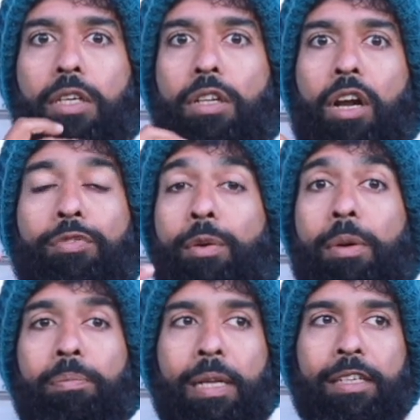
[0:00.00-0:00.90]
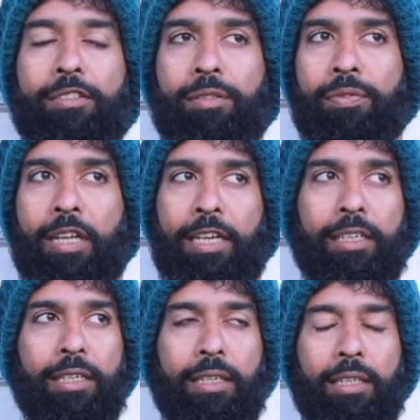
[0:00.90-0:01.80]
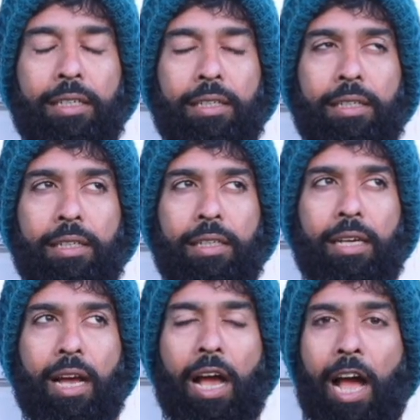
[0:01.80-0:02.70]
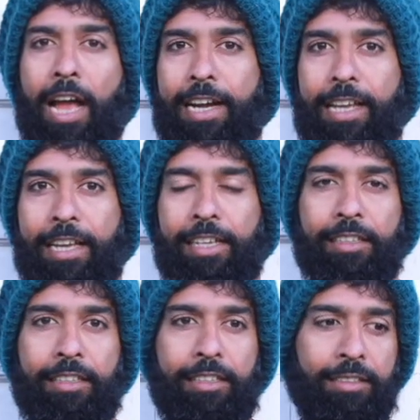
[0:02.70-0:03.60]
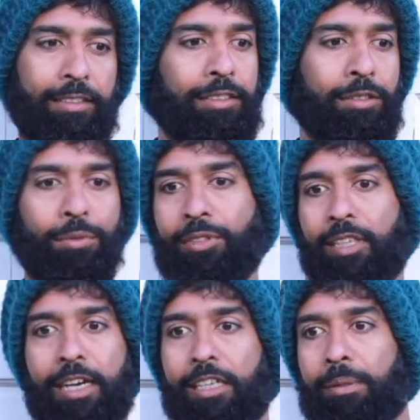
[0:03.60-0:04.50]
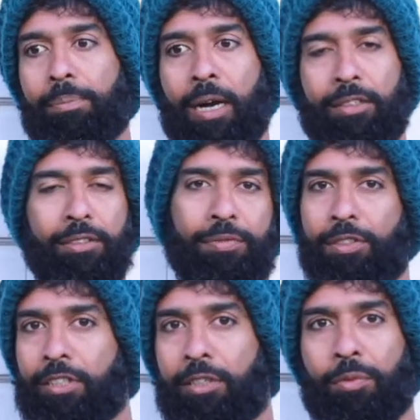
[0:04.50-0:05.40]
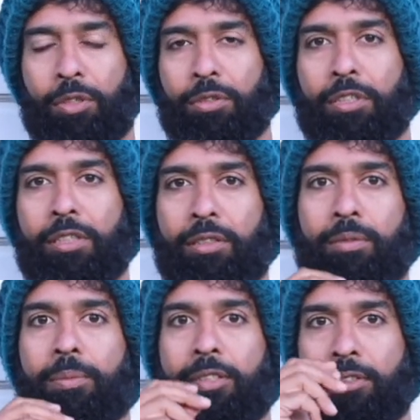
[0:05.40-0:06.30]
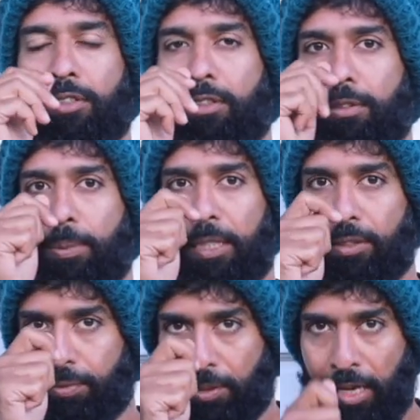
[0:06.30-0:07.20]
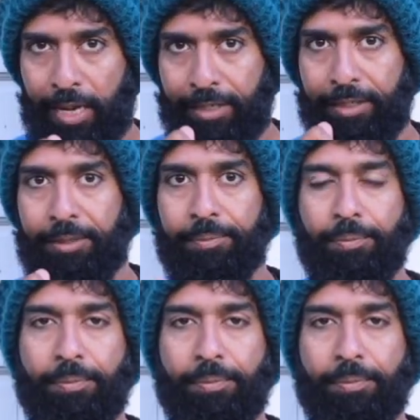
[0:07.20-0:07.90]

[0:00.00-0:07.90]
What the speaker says: Not from a place of like hiding these suicidal parts of you that want to kill you, but just this place of clarity.